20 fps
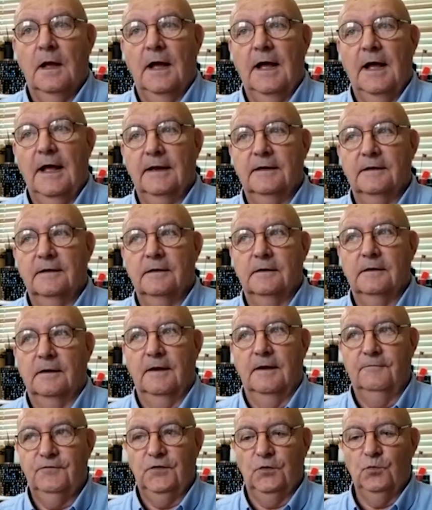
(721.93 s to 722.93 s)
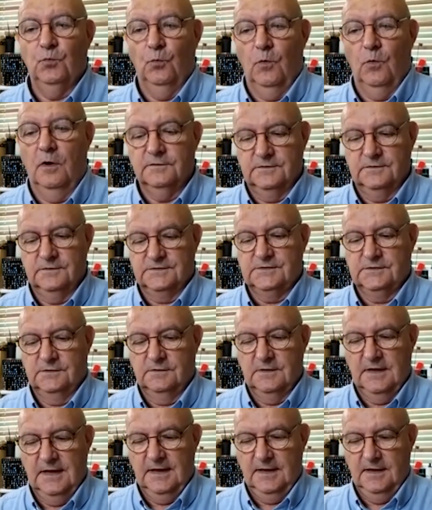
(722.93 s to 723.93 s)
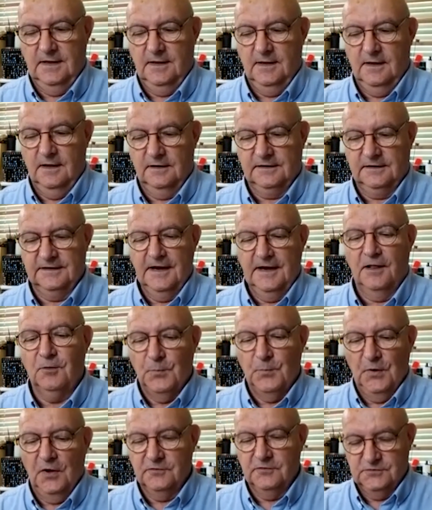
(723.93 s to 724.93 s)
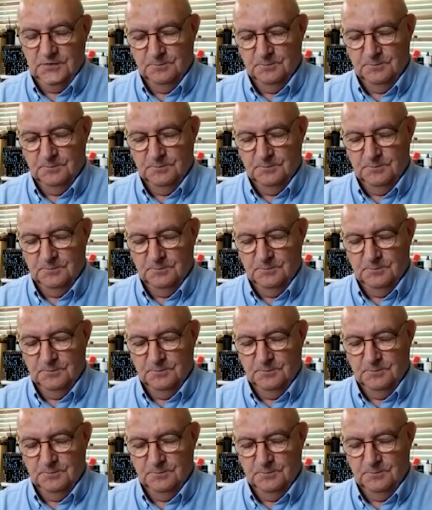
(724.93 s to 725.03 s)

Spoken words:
And if you want a canal barge,